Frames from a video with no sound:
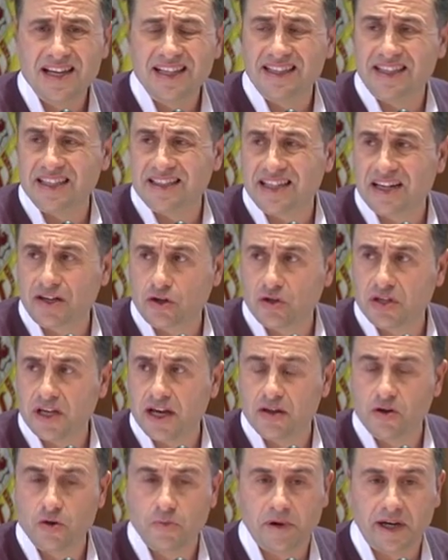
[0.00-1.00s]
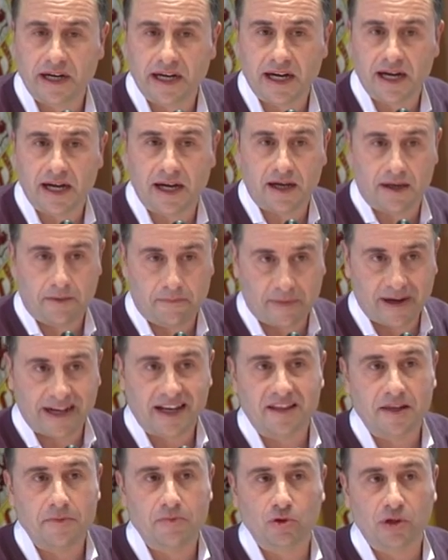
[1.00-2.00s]
the participation portal
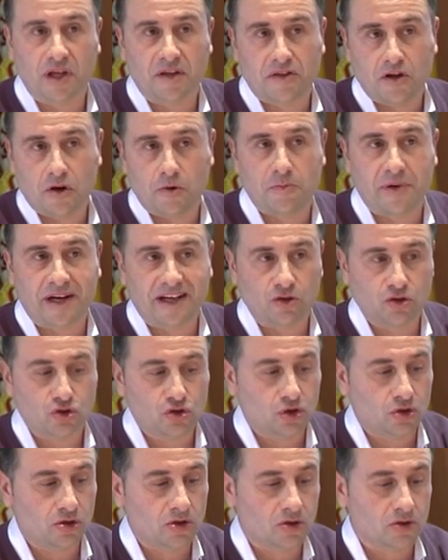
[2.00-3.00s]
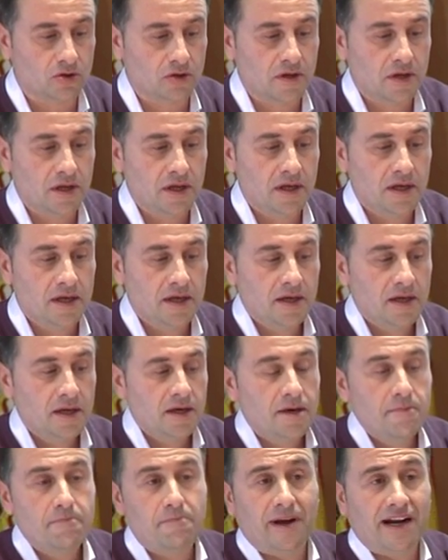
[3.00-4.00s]
developed for
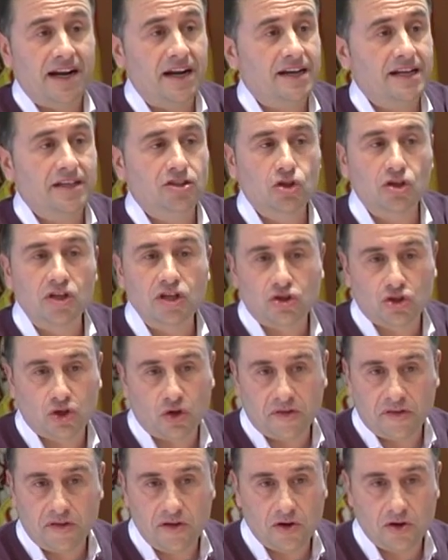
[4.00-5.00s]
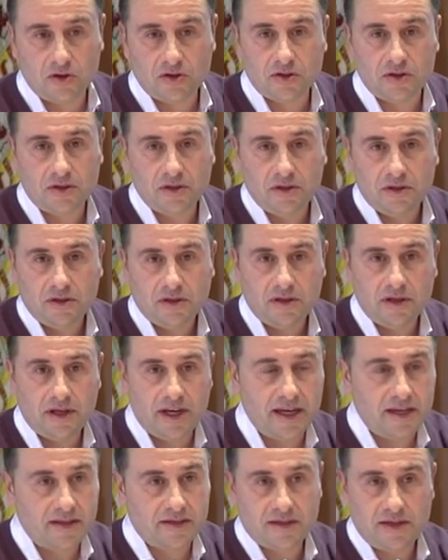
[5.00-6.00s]
Diputación, for the provincial government. For the
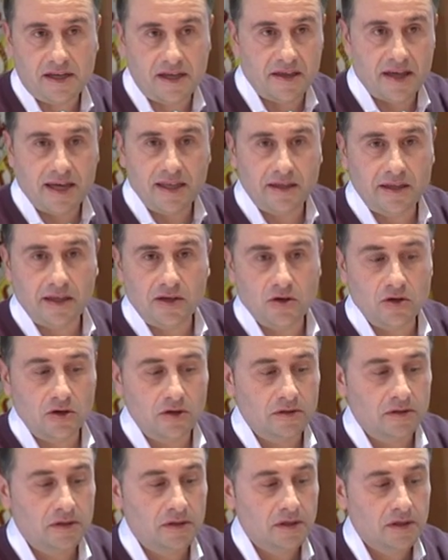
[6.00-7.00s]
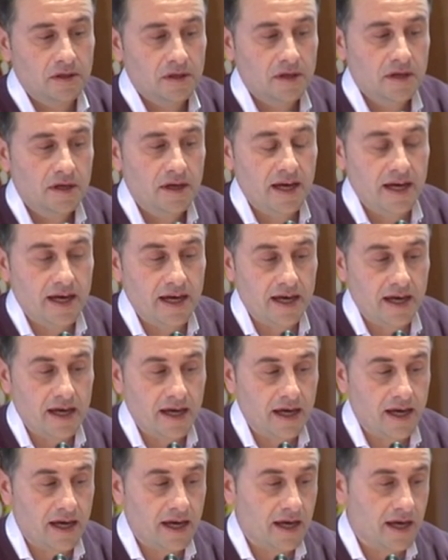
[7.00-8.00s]
rest of partners
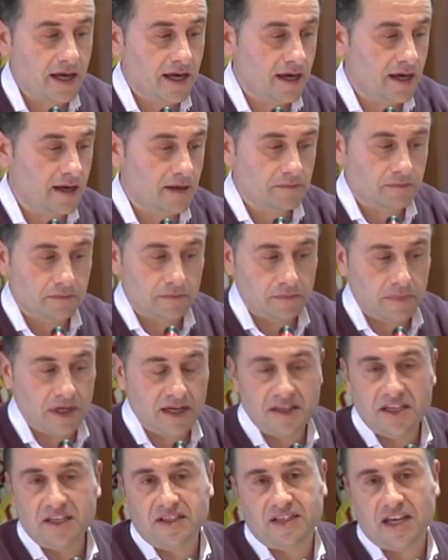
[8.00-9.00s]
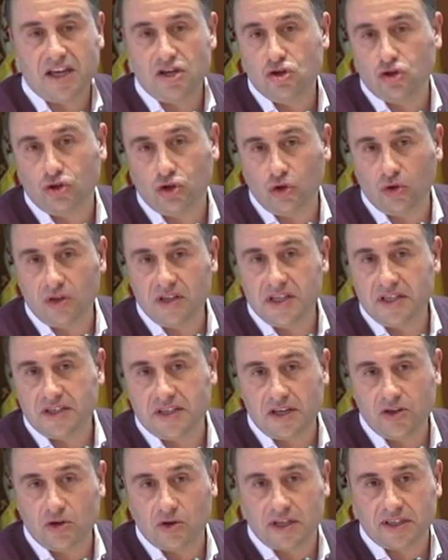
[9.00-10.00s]
is almost the same.
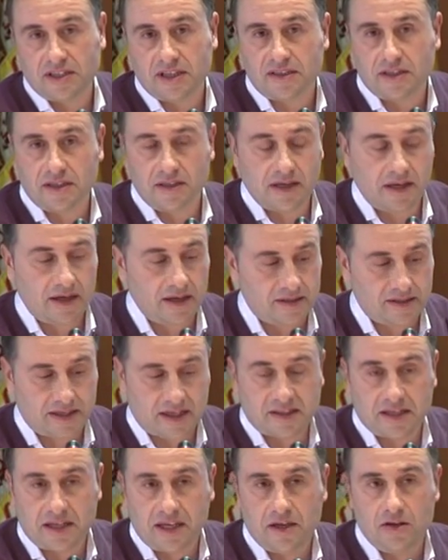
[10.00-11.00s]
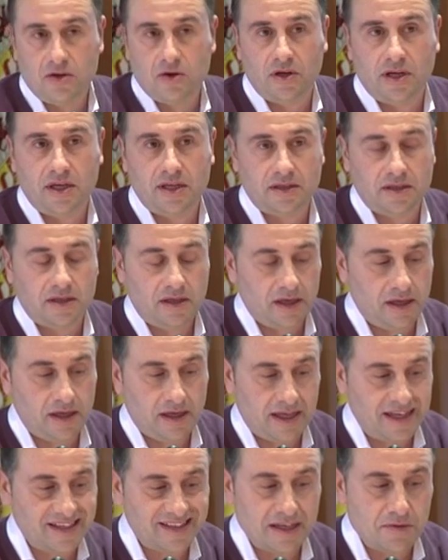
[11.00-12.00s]
The design
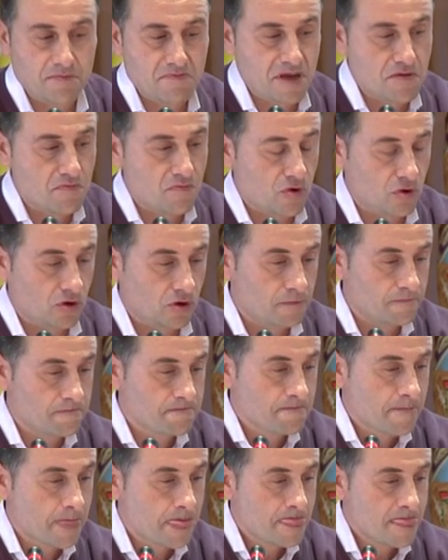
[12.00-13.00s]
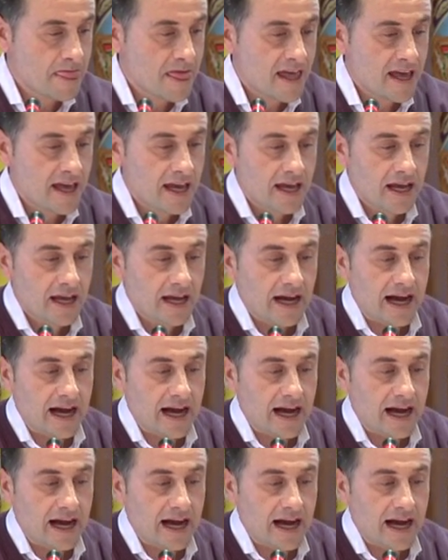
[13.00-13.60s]
followed is the same.